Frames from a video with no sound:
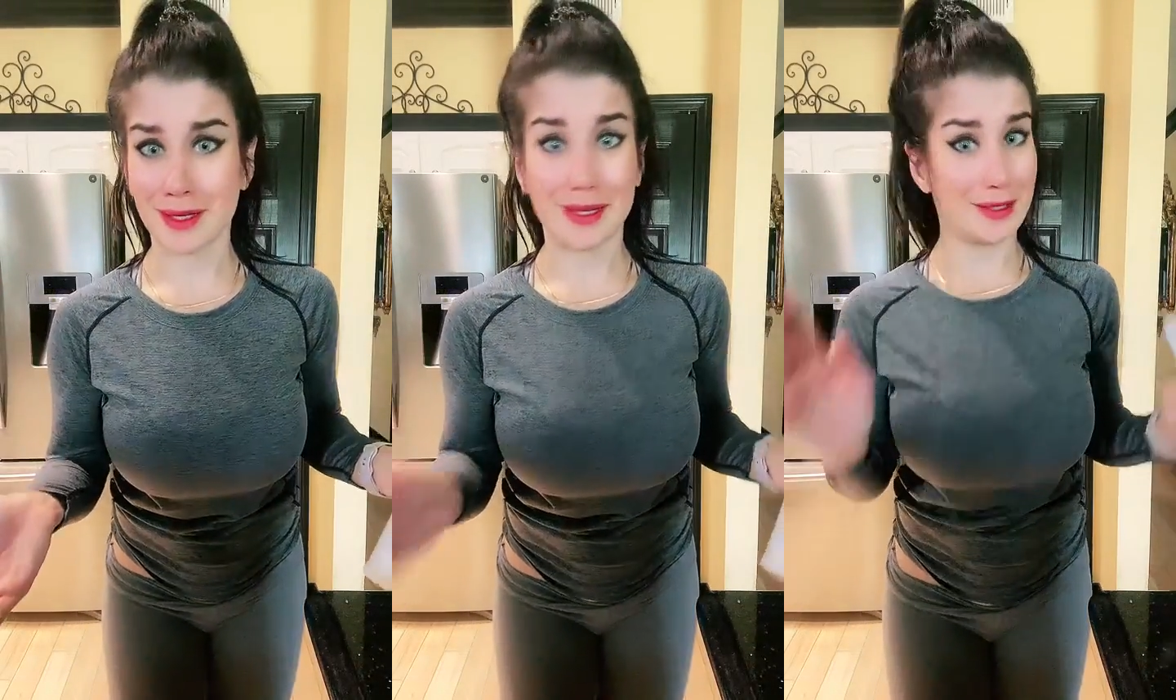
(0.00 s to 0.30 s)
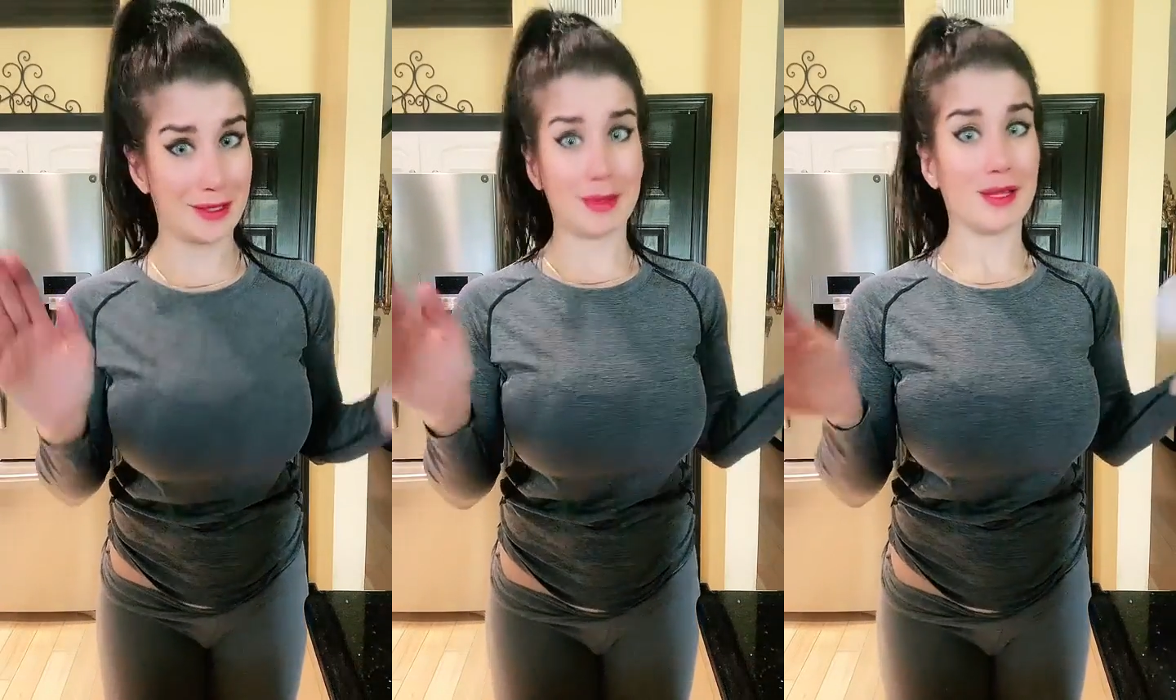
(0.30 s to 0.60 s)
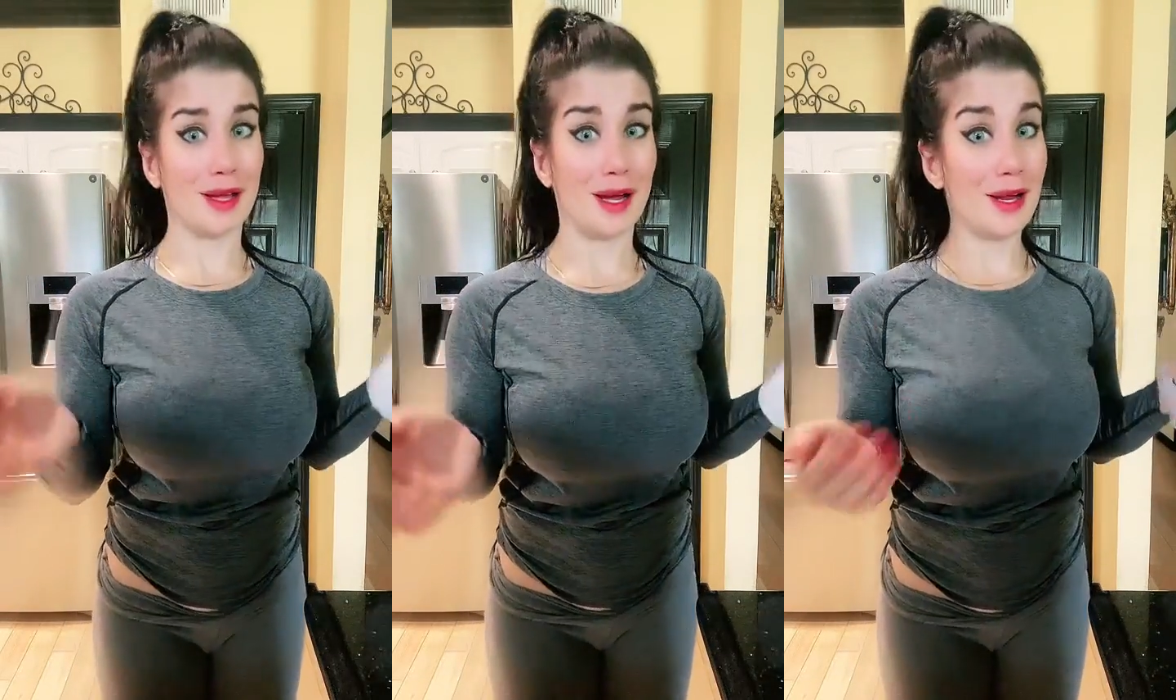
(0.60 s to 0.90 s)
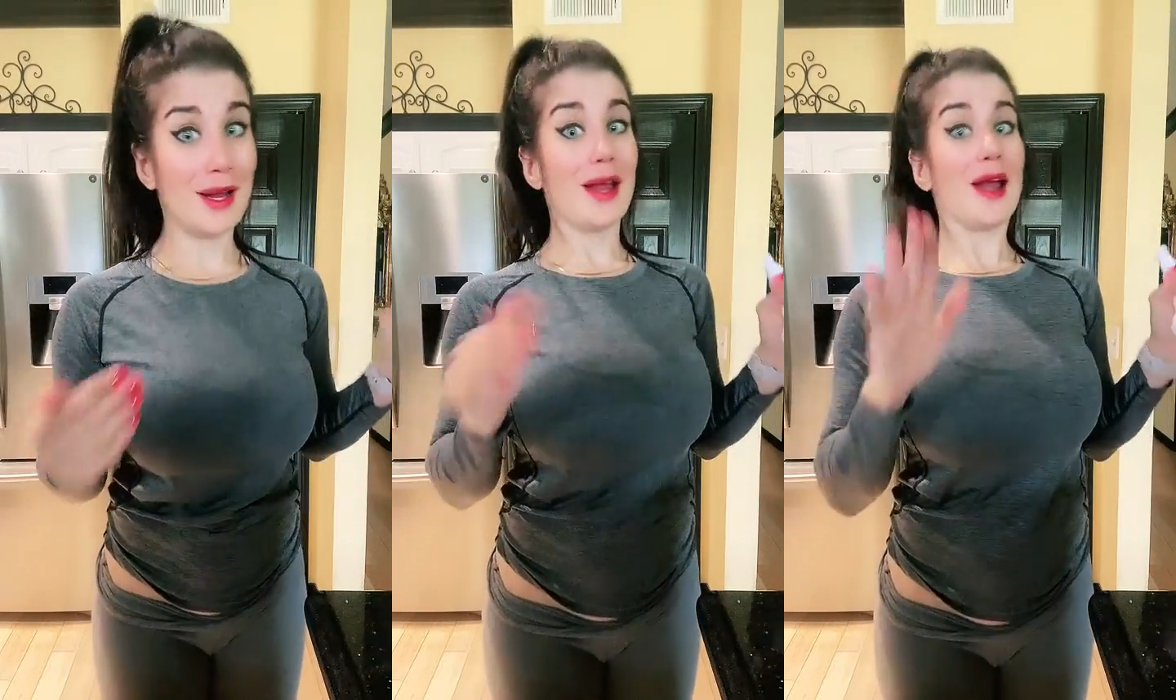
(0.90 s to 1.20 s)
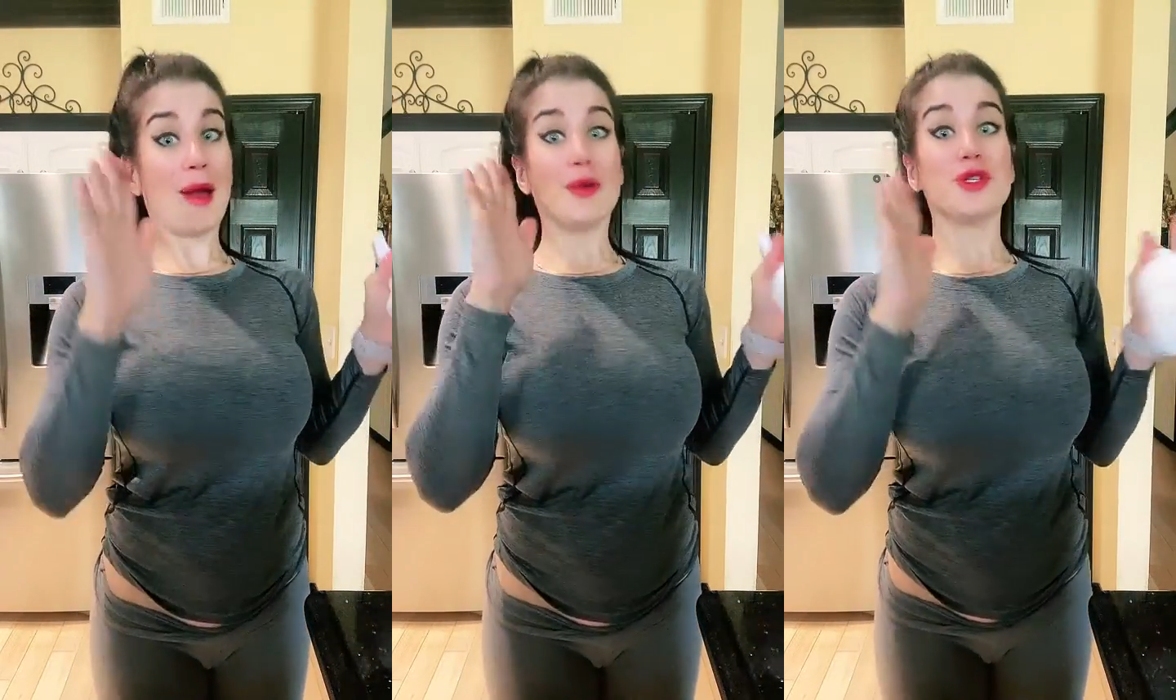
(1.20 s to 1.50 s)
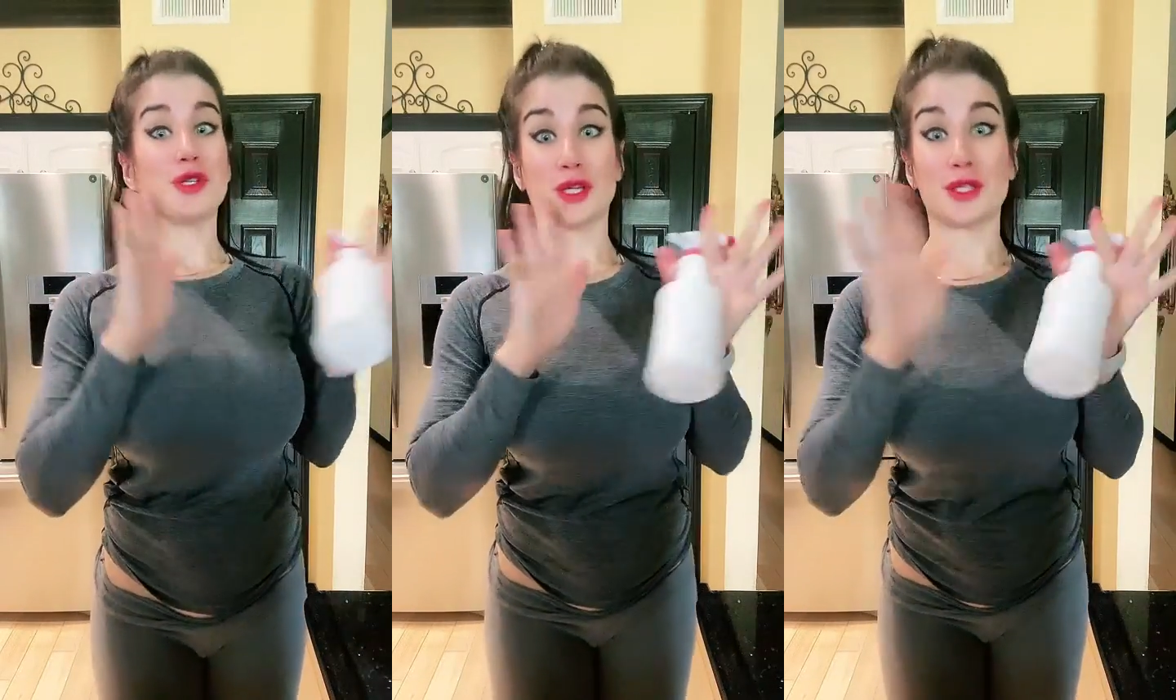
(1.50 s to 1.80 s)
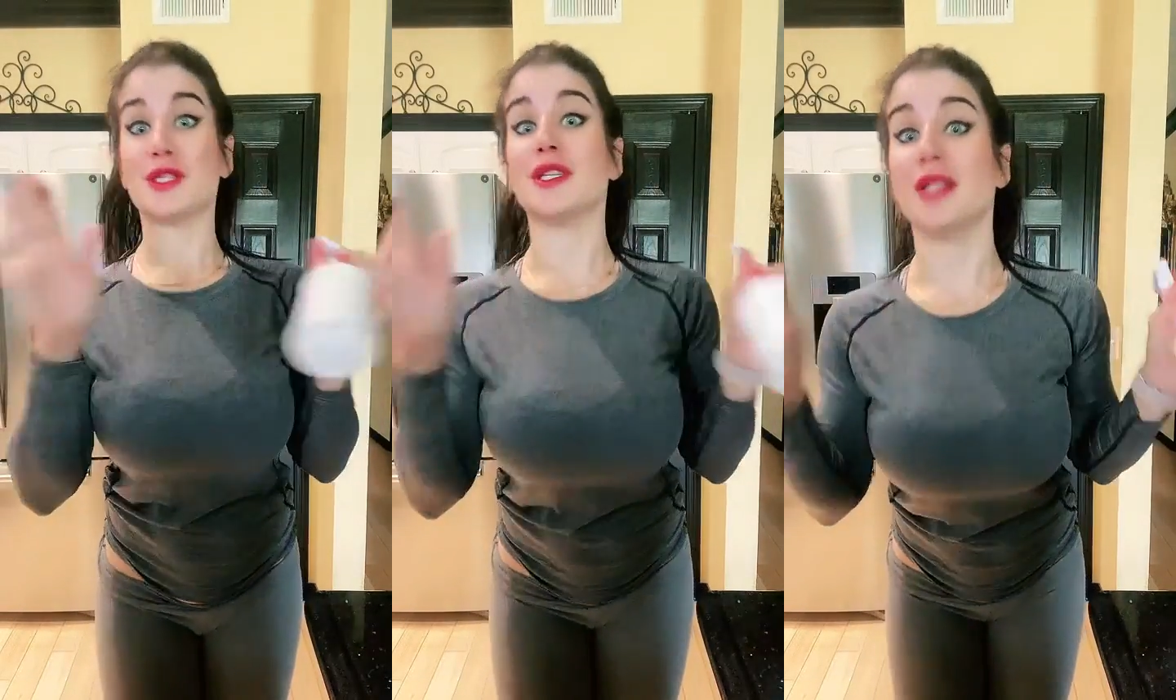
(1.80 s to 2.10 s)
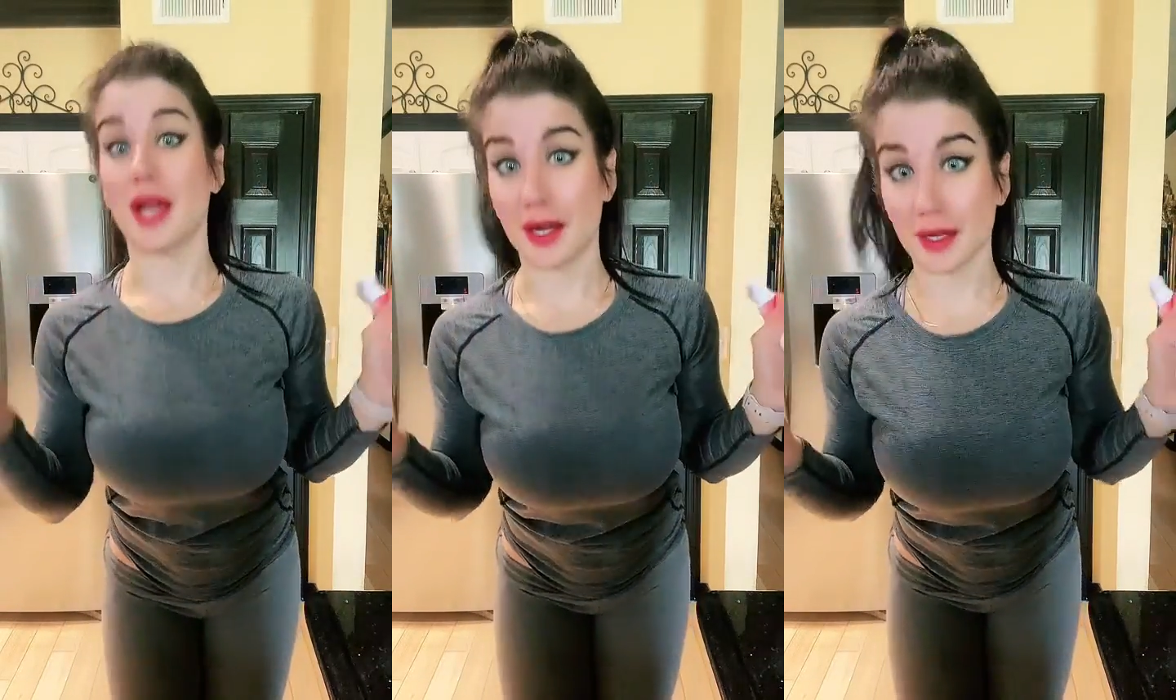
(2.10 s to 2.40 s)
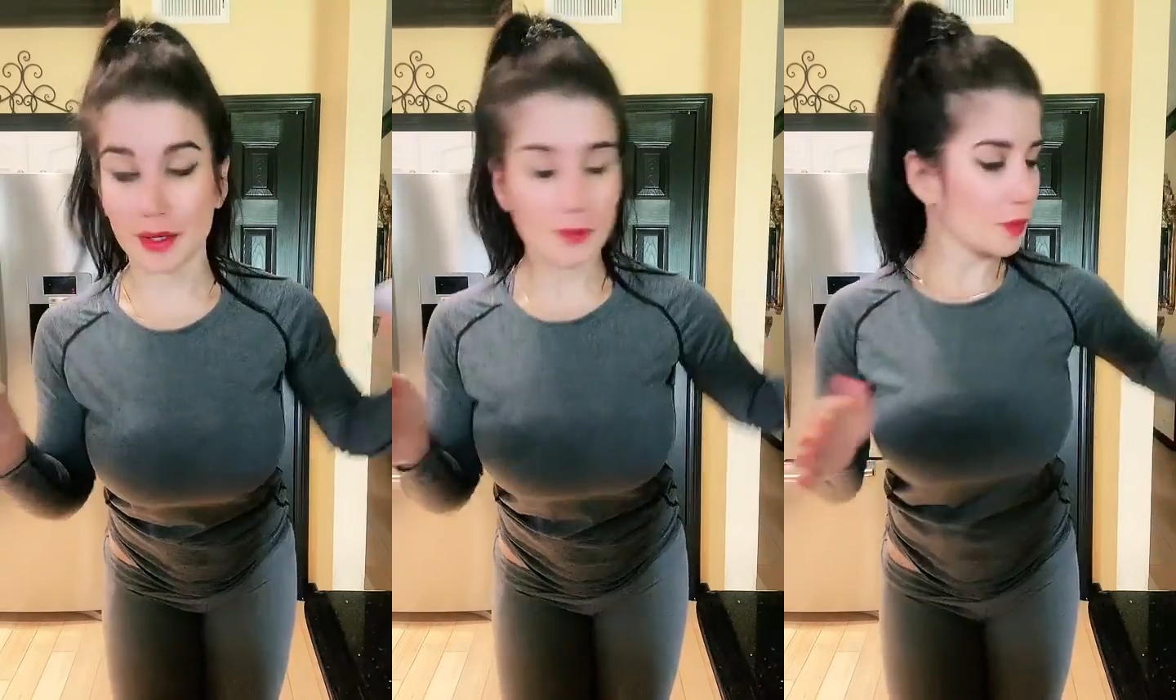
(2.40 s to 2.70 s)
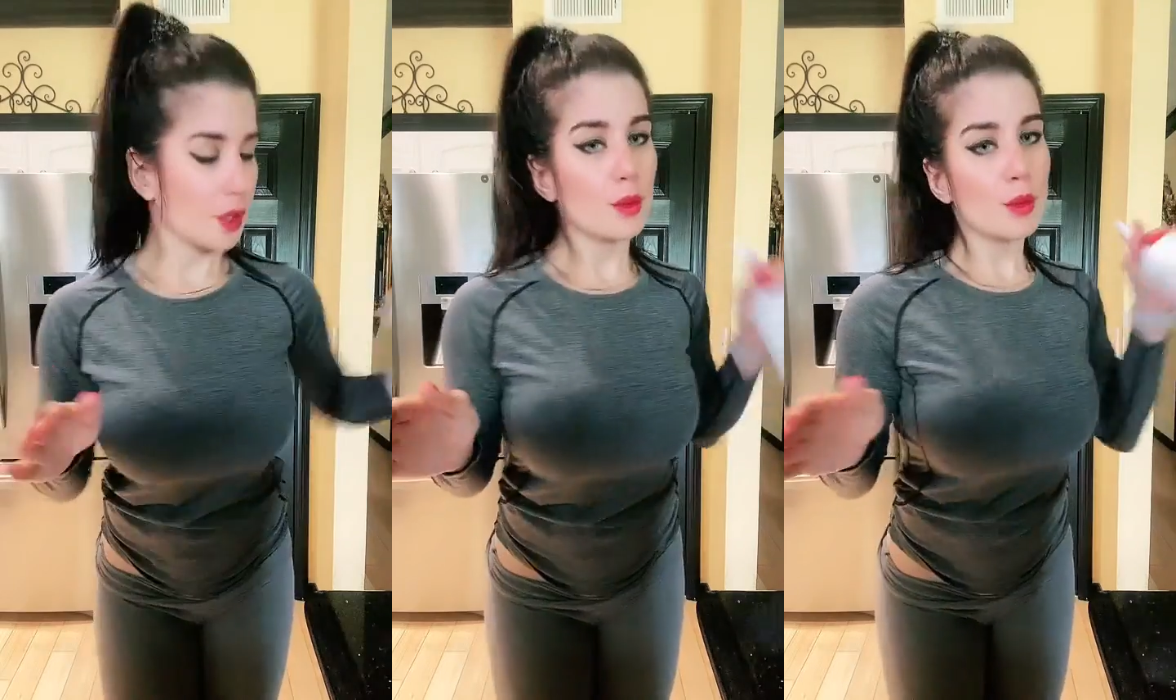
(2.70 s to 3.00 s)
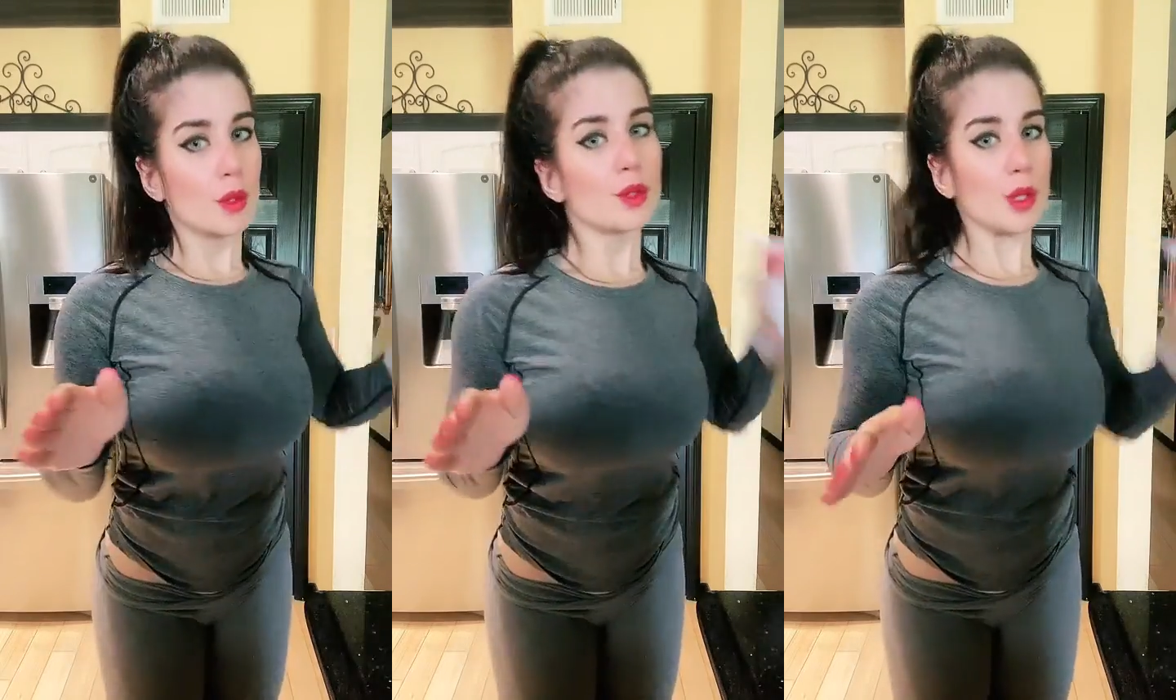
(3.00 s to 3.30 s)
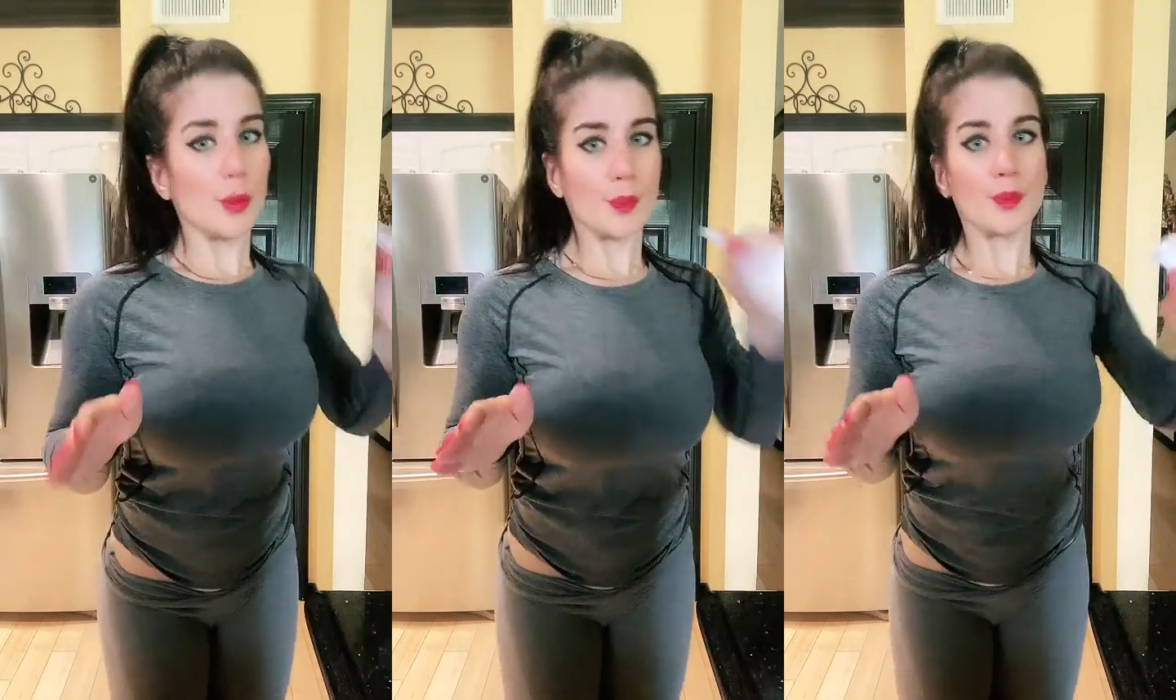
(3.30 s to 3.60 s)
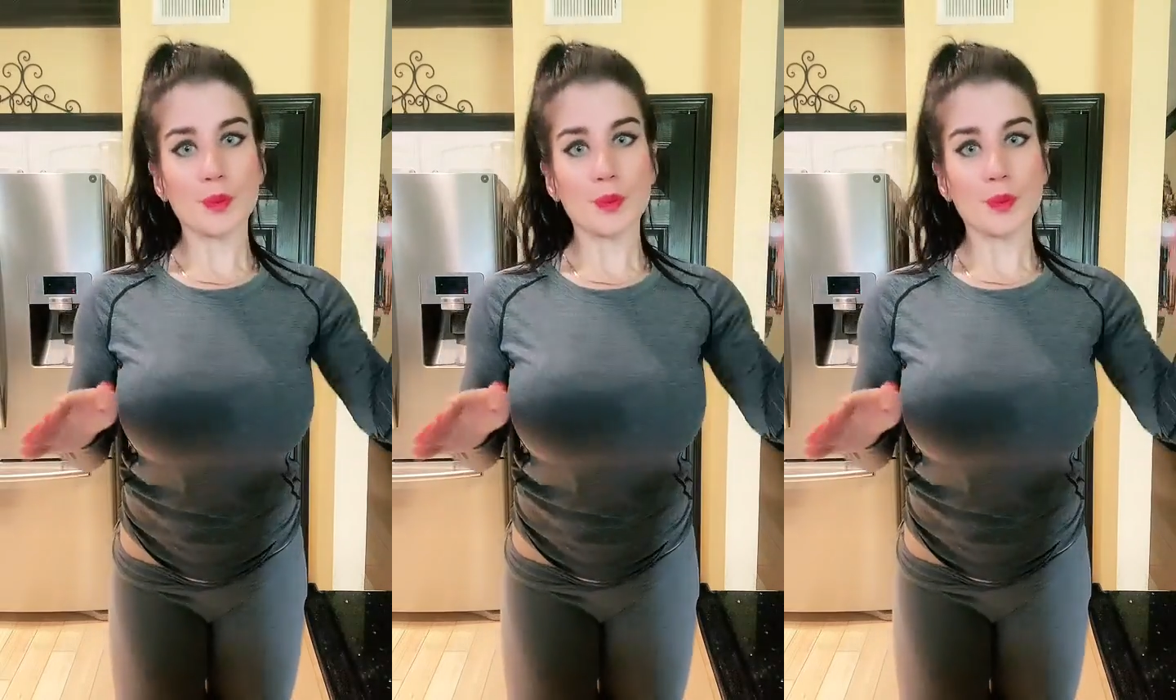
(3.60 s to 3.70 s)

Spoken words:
He used to give me a lot, and I was just like ecstatic. So